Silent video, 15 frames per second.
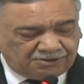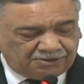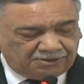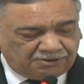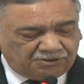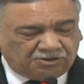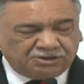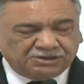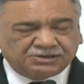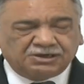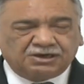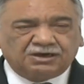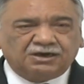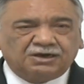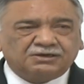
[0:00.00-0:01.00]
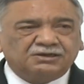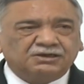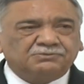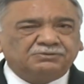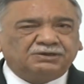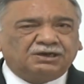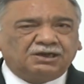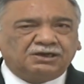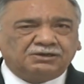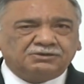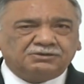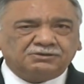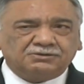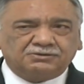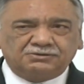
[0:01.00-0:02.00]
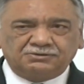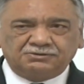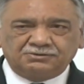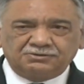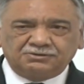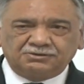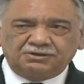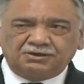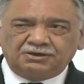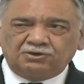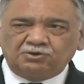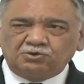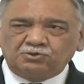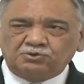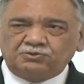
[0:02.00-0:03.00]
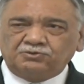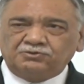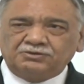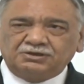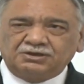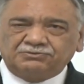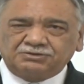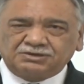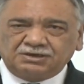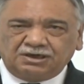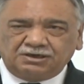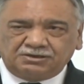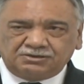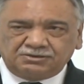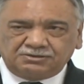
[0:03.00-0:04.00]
God said, let there be light, and lo, there was light.